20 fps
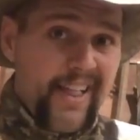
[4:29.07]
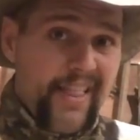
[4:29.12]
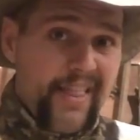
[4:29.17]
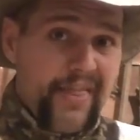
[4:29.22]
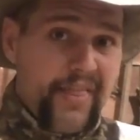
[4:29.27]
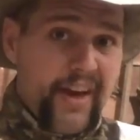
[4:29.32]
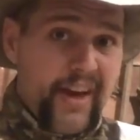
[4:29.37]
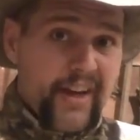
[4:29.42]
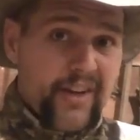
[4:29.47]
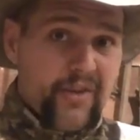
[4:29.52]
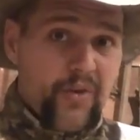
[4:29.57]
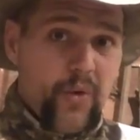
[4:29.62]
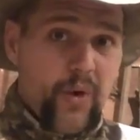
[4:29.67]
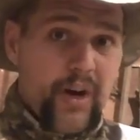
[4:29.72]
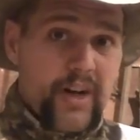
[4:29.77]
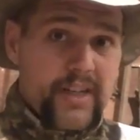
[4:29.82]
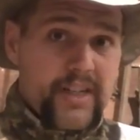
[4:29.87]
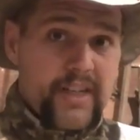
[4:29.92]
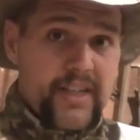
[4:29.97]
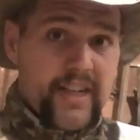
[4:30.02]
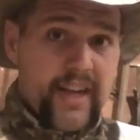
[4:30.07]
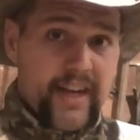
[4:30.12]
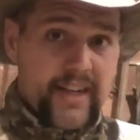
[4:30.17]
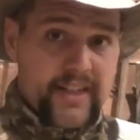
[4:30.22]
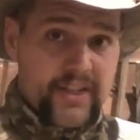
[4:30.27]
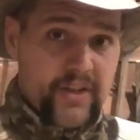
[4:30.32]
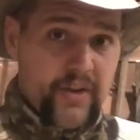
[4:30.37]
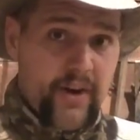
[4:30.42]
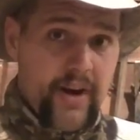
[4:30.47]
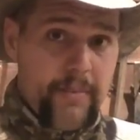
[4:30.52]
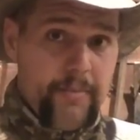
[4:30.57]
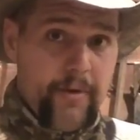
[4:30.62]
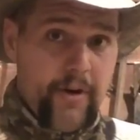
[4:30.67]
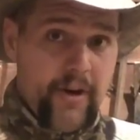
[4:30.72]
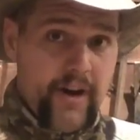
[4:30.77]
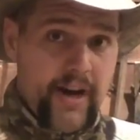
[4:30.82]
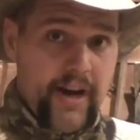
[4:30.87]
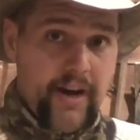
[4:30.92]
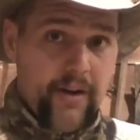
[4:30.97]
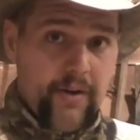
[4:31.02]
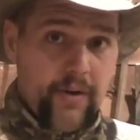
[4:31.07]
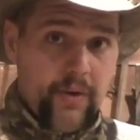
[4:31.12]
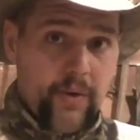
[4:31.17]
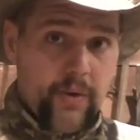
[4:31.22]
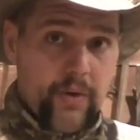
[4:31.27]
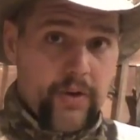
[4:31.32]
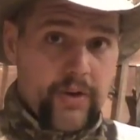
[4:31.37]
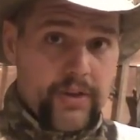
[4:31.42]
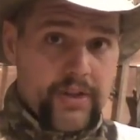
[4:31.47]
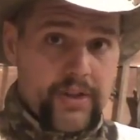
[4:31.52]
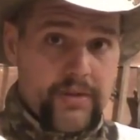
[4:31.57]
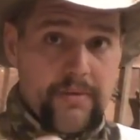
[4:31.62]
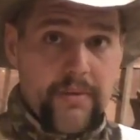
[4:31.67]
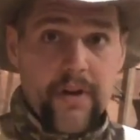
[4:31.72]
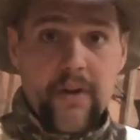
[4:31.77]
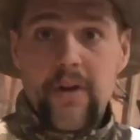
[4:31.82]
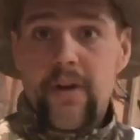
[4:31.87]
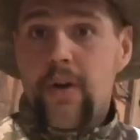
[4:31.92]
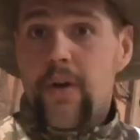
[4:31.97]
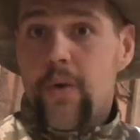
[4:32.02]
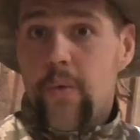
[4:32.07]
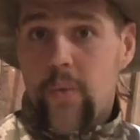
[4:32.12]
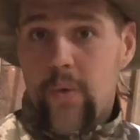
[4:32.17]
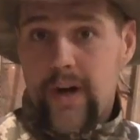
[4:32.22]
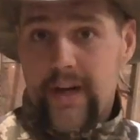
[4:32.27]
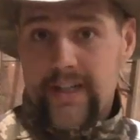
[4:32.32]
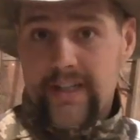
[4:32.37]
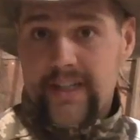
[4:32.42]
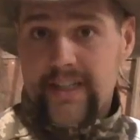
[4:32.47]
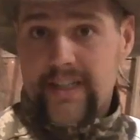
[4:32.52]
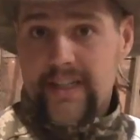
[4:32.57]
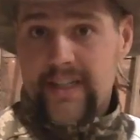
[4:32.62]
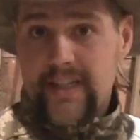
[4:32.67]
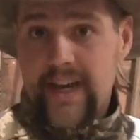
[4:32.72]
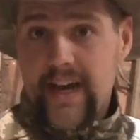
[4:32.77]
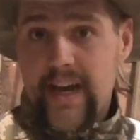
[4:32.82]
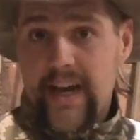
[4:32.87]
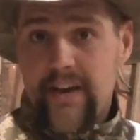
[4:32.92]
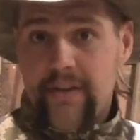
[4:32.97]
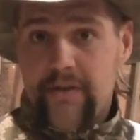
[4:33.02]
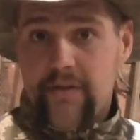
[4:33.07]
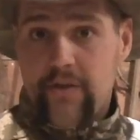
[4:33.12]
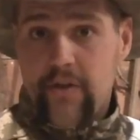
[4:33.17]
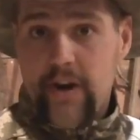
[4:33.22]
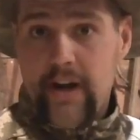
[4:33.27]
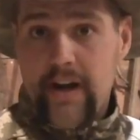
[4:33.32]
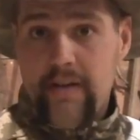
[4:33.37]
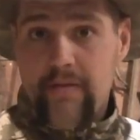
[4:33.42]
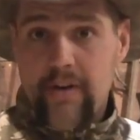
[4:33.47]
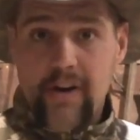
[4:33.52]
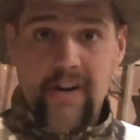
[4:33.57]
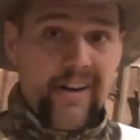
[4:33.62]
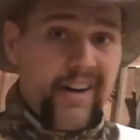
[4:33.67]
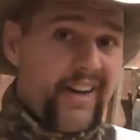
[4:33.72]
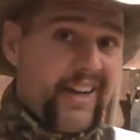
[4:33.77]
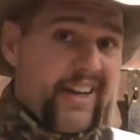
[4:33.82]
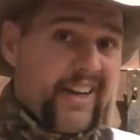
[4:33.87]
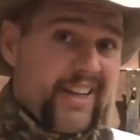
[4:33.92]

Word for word: And thanks for watching Tex Grebner Outdoors. Watch the skies, traveler.